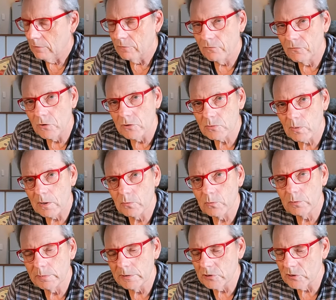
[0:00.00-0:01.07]
the first one
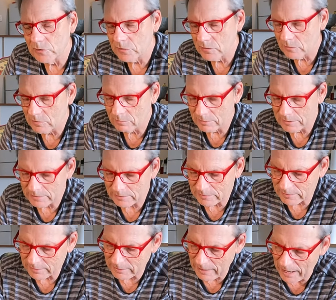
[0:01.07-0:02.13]
will be just
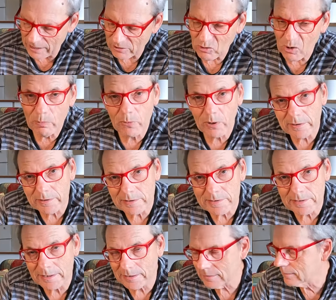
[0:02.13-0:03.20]
how to operate
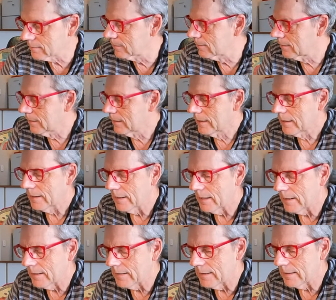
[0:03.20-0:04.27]
this thing.
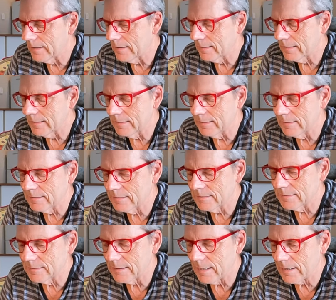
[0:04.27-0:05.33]
And then the
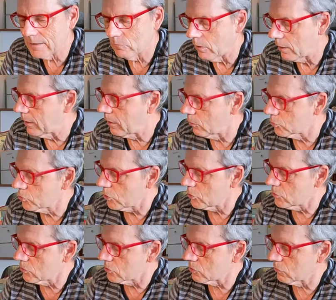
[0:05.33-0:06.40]
second one, and I'll show
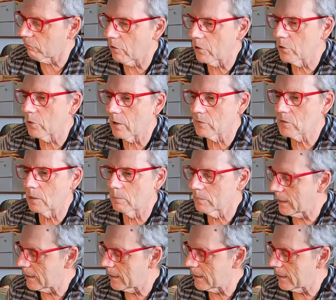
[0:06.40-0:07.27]
you photographs that I'm